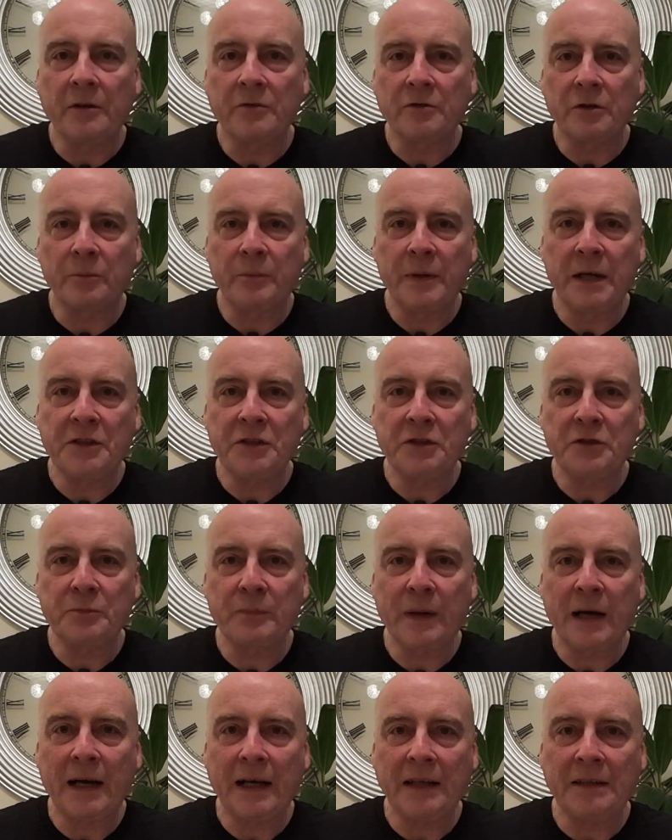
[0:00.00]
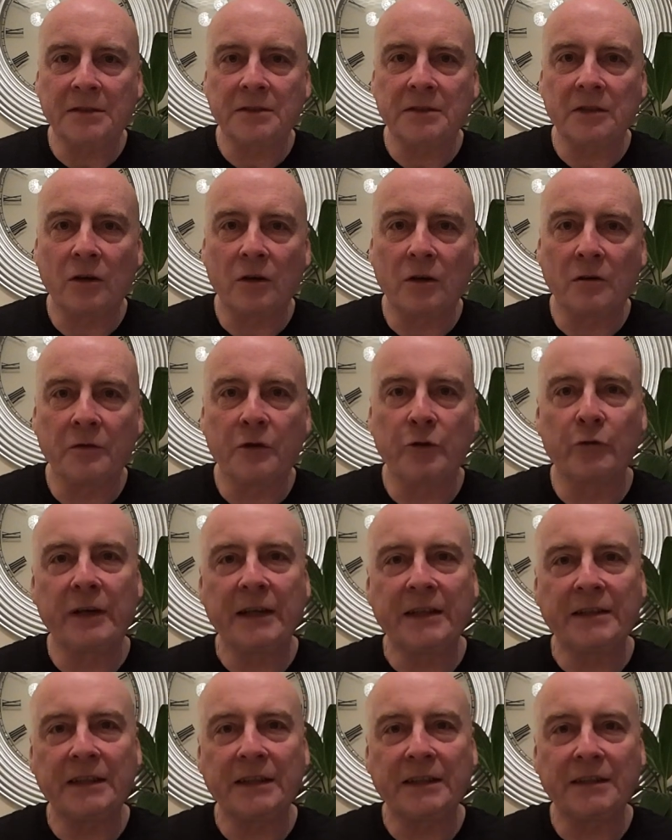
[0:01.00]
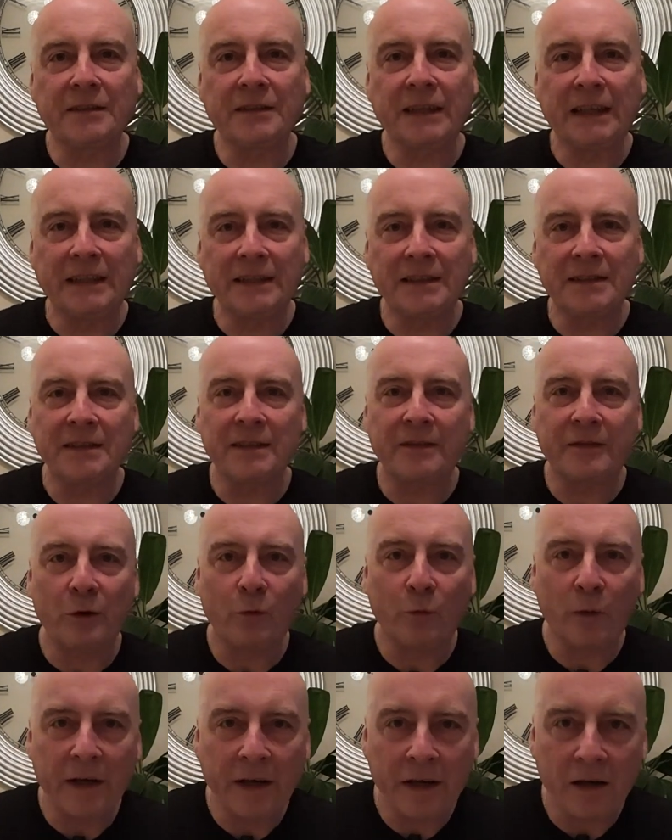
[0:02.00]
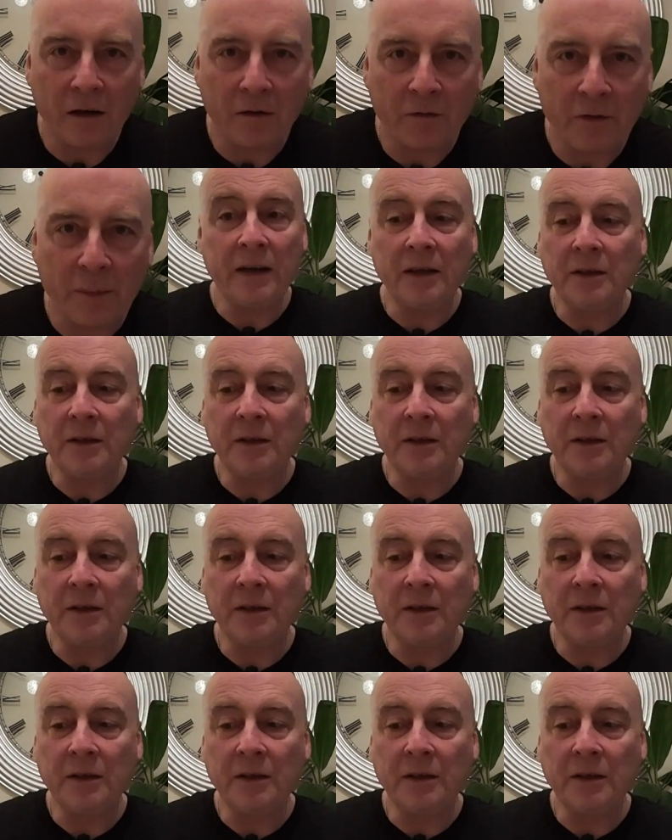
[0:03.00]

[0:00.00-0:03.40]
So Petch's Pies of Great Ayton is the winner of